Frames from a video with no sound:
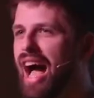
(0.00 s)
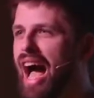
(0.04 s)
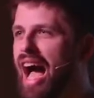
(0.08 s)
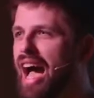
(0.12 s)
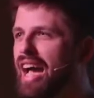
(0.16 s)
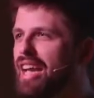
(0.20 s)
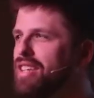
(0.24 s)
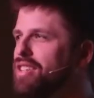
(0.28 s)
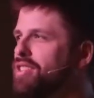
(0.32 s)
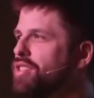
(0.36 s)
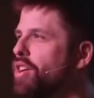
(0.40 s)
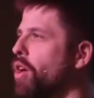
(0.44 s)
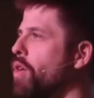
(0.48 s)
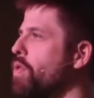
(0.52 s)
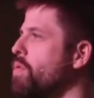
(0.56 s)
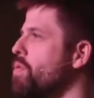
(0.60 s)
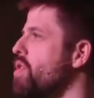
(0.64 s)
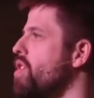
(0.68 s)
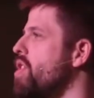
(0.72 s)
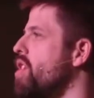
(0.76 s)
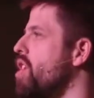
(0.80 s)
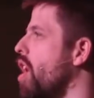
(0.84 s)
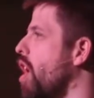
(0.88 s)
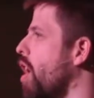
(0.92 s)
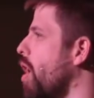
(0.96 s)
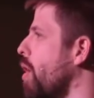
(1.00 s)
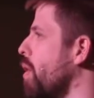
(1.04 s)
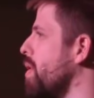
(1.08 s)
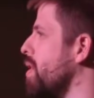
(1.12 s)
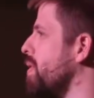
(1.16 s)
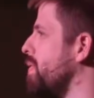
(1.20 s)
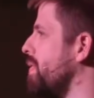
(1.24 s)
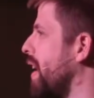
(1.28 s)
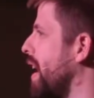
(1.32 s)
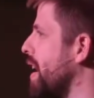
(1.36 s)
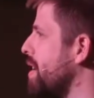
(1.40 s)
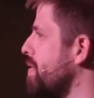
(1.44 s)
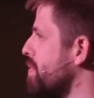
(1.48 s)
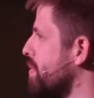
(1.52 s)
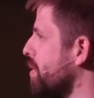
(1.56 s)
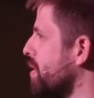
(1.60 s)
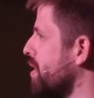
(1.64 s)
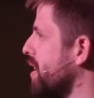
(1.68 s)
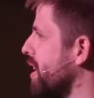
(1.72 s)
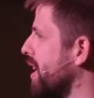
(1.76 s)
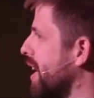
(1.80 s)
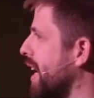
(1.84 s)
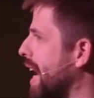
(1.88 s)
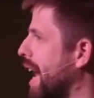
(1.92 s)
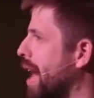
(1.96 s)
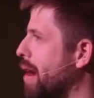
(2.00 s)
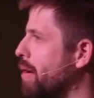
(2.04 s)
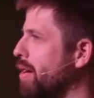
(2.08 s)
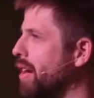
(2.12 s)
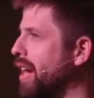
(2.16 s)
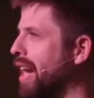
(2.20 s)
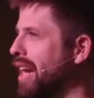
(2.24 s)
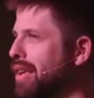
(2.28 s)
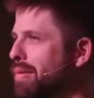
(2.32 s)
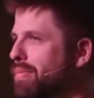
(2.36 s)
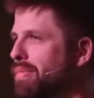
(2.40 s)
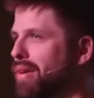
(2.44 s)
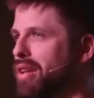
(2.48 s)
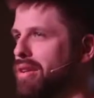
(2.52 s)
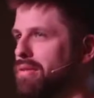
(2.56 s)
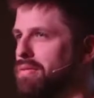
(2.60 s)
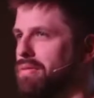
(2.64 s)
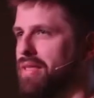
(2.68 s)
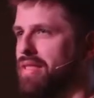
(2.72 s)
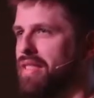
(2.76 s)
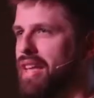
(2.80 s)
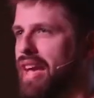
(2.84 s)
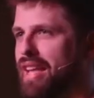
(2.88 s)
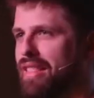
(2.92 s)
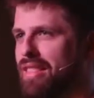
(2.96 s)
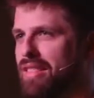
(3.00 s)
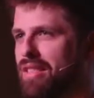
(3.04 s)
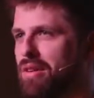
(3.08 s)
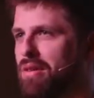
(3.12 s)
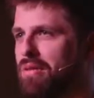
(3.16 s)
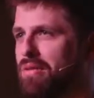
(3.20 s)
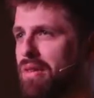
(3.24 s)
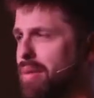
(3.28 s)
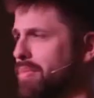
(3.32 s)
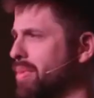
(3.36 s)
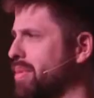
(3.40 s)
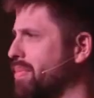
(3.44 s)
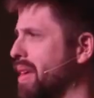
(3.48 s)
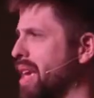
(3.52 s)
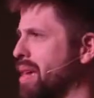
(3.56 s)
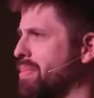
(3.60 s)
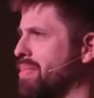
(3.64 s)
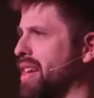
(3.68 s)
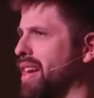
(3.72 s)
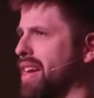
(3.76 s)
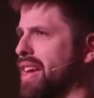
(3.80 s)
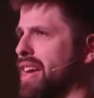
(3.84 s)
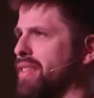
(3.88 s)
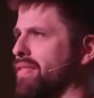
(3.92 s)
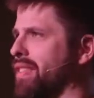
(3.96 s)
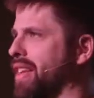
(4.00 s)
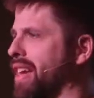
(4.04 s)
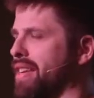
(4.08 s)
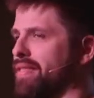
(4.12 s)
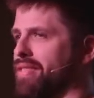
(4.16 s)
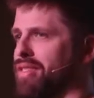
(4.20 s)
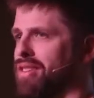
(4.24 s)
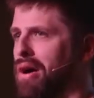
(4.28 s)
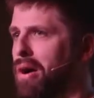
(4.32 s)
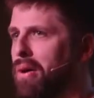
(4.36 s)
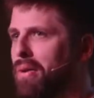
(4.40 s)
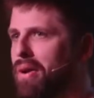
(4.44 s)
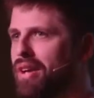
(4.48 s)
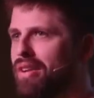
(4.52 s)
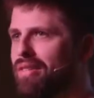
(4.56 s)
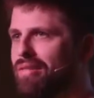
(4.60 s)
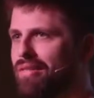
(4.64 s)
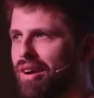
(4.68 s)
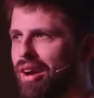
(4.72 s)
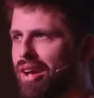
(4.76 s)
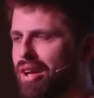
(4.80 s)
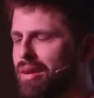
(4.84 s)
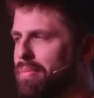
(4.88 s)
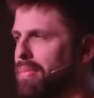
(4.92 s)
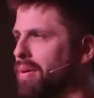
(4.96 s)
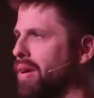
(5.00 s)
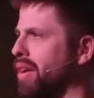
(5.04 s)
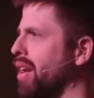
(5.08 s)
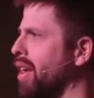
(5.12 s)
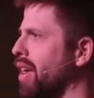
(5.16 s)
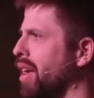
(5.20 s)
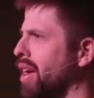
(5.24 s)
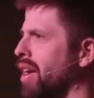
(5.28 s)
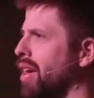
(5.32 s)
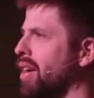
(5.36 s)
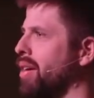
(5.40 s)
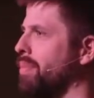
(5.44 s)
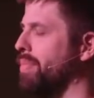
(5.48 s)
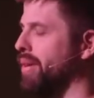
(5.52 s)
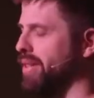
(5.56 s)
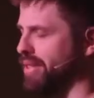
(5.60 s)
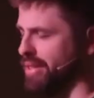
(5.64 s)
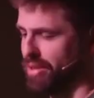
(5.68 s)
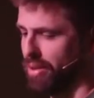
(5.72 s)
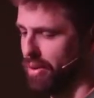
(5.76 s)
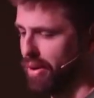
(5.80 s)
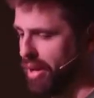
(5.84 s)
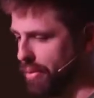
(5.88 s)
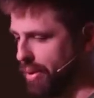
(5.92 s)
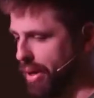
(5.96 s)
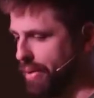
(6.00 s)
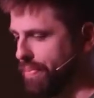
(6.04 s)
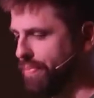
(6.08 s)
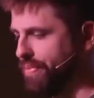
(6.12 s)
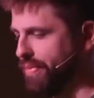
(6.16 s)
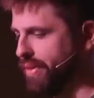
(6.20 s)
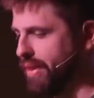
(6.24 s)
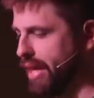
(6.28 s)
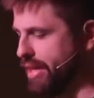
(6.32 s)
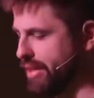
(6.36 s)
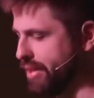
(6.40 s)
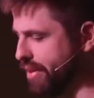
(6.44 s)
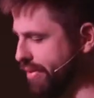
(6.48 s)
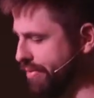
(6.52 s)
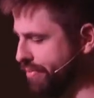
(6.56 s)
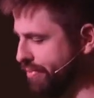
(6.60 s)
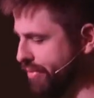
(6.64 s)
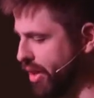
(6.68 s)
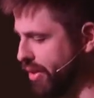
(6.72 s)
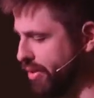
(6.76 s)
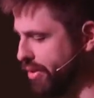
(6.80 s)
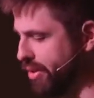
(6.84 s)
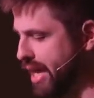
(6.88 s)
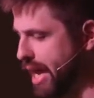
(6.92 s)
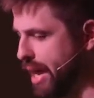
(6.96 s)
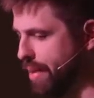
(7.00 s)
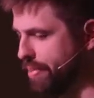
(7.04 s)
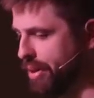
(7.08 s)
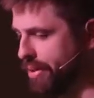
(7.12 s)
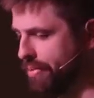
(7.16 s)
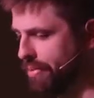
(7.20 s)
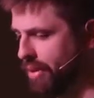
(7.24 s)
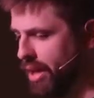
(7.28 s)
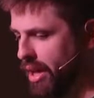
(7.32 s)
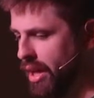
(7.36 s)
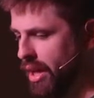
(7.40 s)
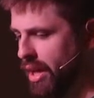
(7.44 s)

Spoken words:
I don't know if I've really encountered anybody with that, though. I mean, maybe I have and I haven't known it, right? But so anyway, that's another topic.